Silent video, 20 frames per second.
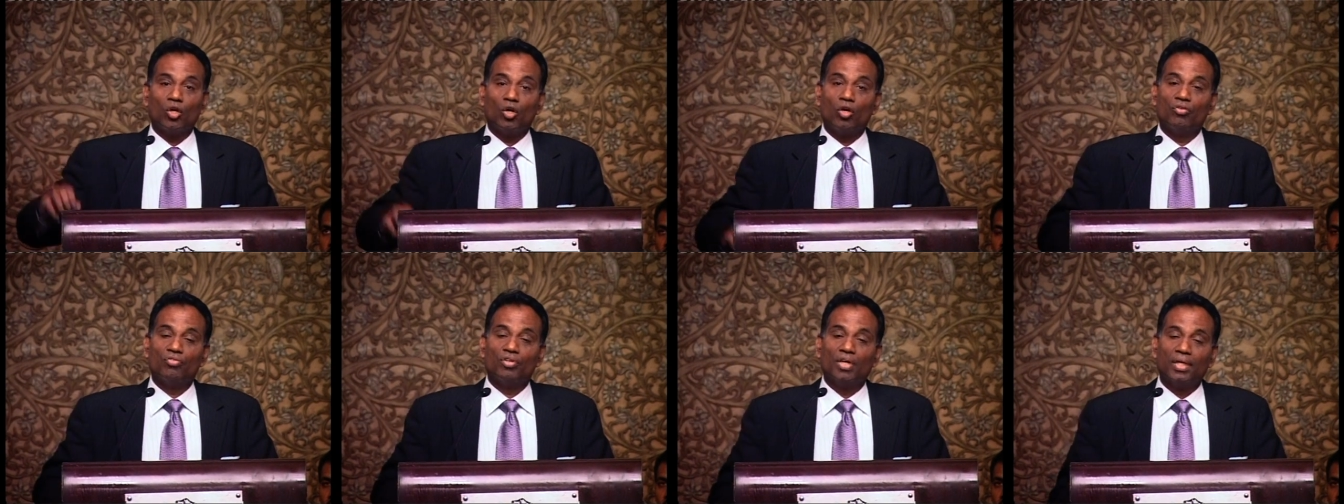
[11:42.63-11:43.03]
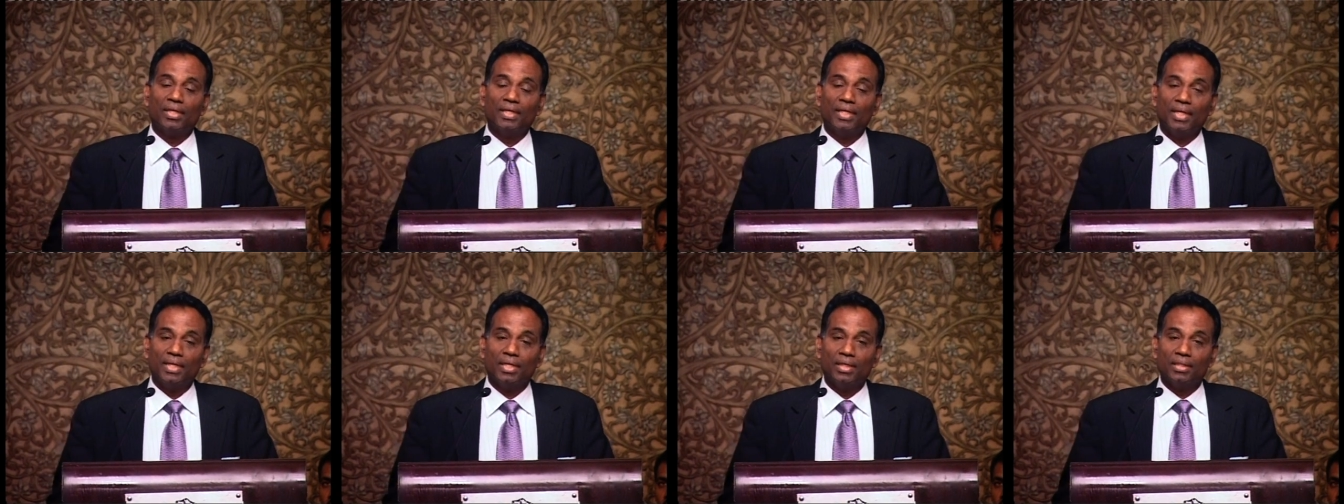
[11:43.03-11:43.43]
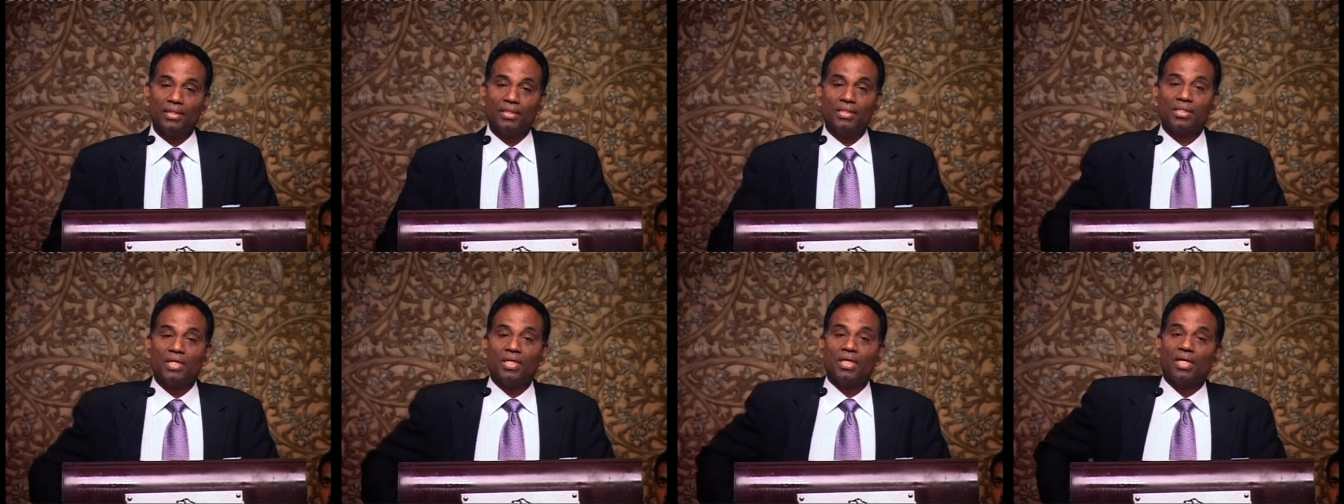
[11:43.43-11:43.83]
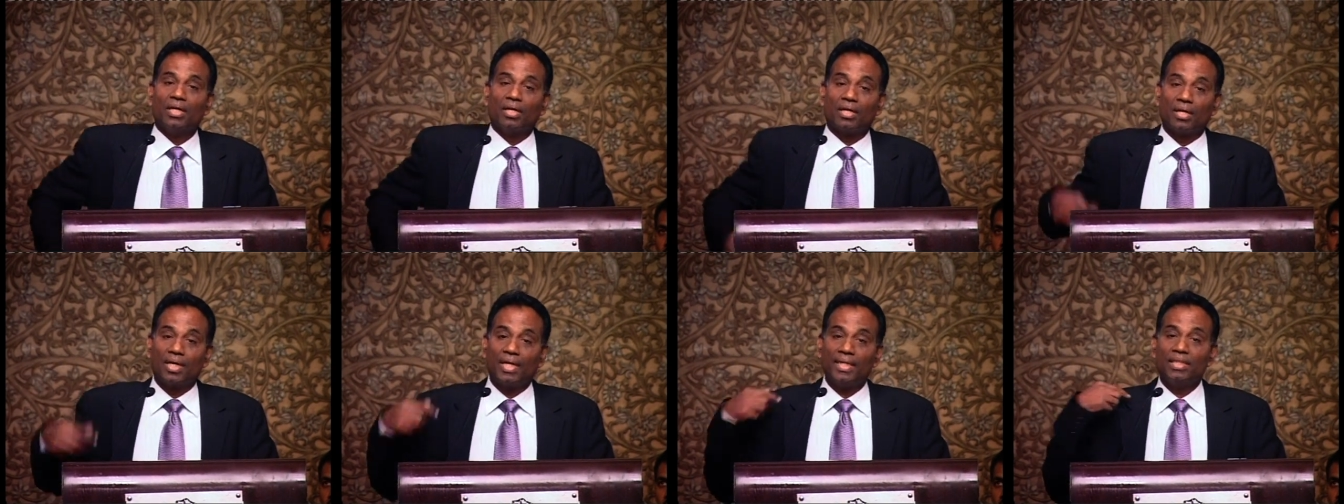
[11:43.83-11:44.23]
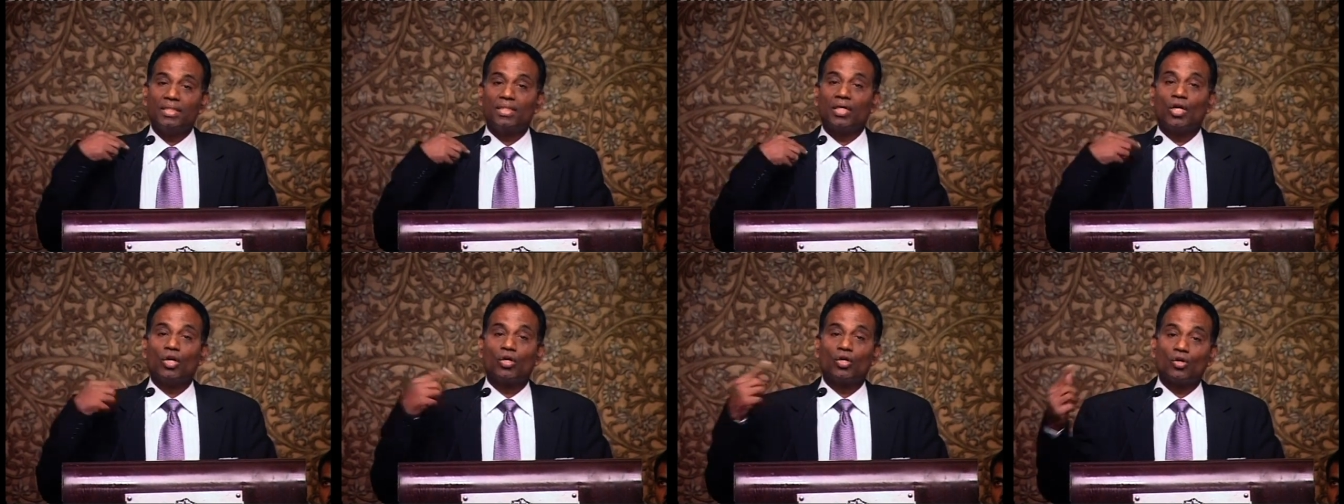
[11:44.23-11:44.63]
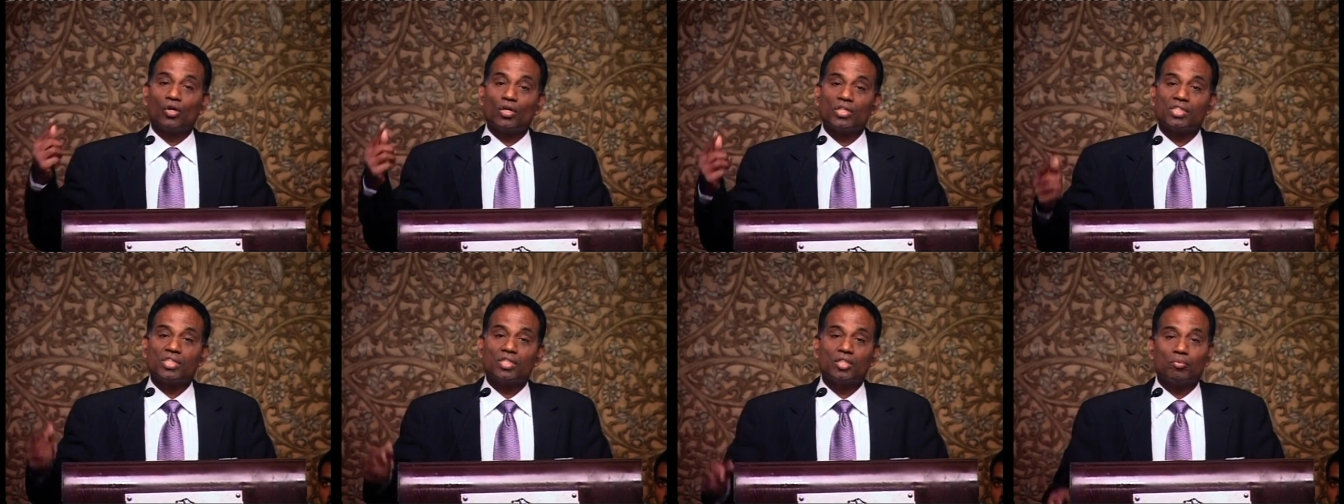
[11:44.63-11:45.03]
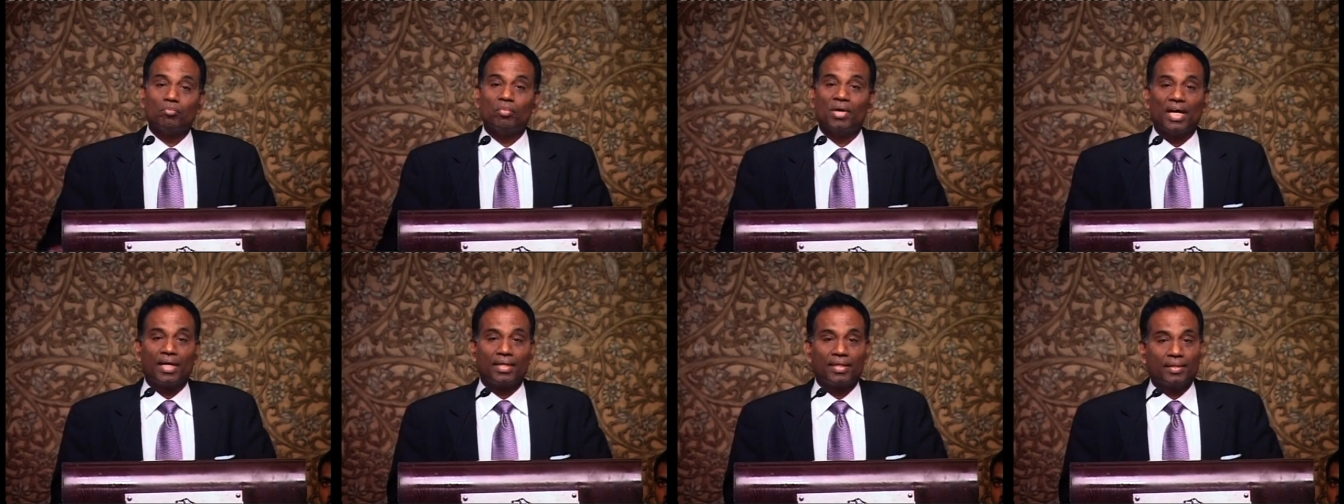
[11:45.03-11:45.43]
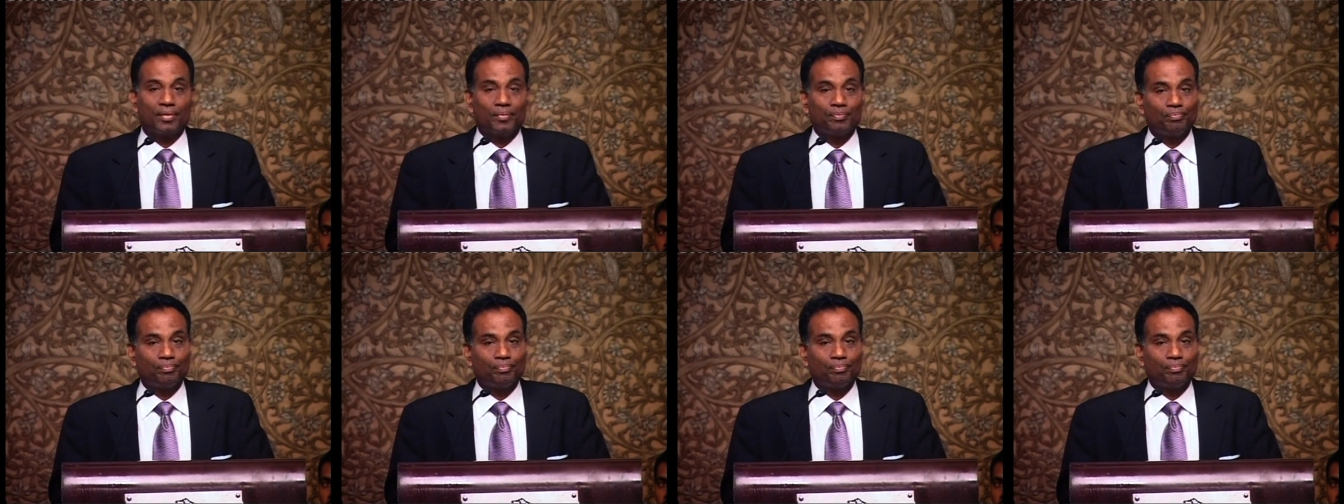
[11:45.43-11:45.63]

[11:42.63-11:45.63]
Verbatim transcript: of our nails right across his back.